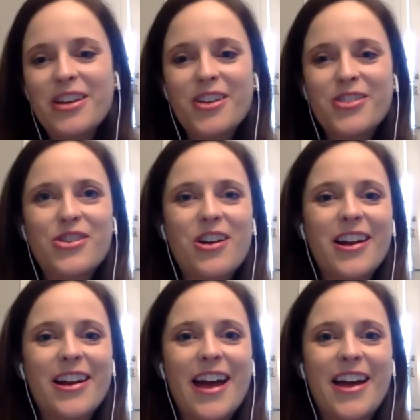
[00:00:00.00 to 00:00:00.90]

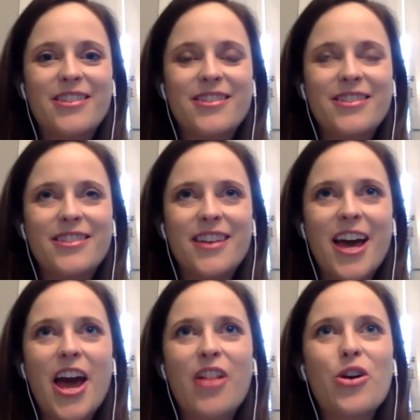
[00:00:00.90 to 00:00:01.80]
started as
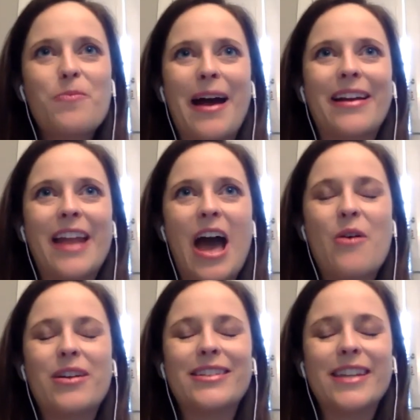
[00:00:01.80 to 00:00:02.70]
I look back now
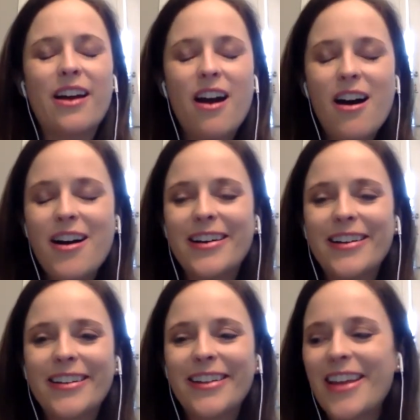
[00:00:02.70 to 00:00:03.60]
and I was like,
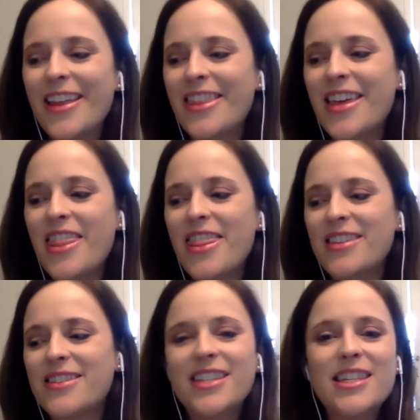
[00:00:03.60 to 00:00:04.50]

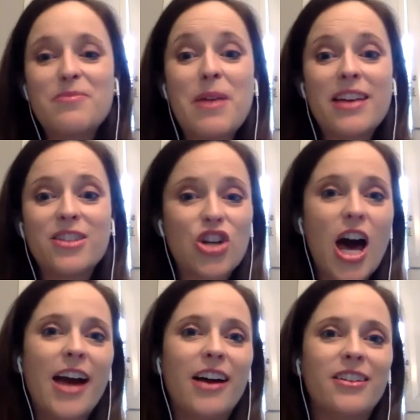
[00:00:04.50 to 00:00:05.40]
this is me as a
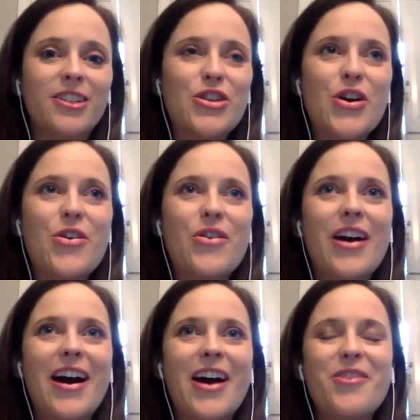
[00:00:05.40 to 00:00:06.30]
child. So
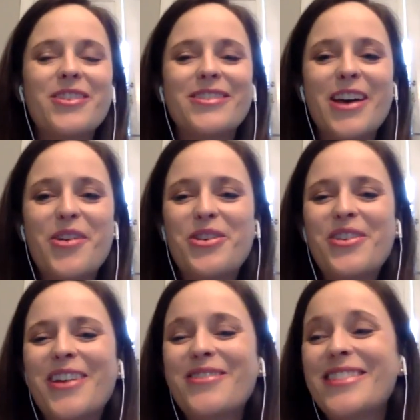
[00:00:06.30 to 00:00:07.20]
I
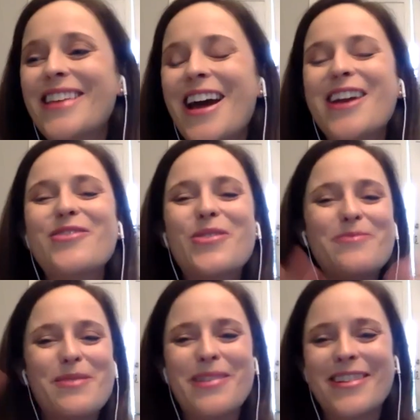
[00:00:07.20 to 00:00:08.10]
annoyed
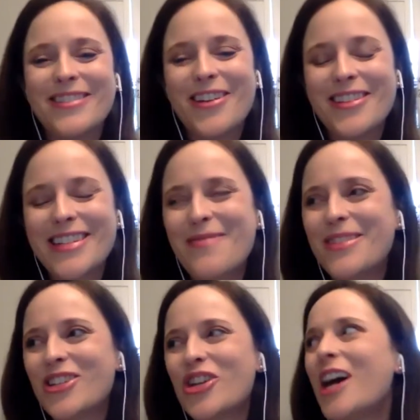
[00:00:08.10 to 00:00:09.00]
my parents all the time
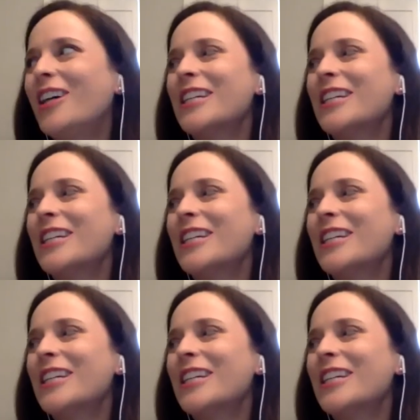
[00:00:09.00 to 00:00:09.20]
as a child.